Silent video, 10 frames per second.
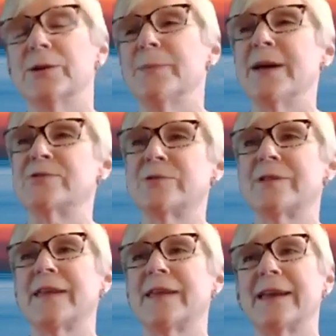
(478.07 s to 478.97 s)
to make sure
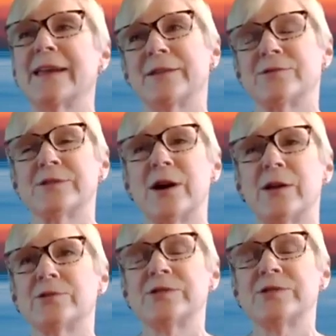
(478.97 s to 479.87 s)
that they get their
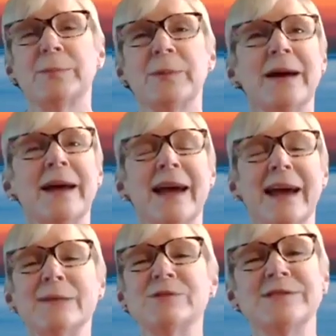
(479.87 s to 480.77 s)
scholarship.
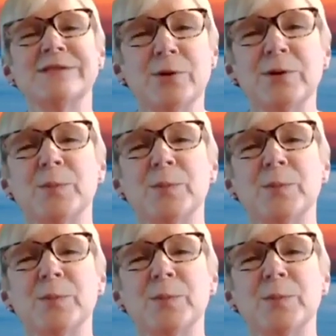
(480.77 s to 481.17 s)
And I'm just so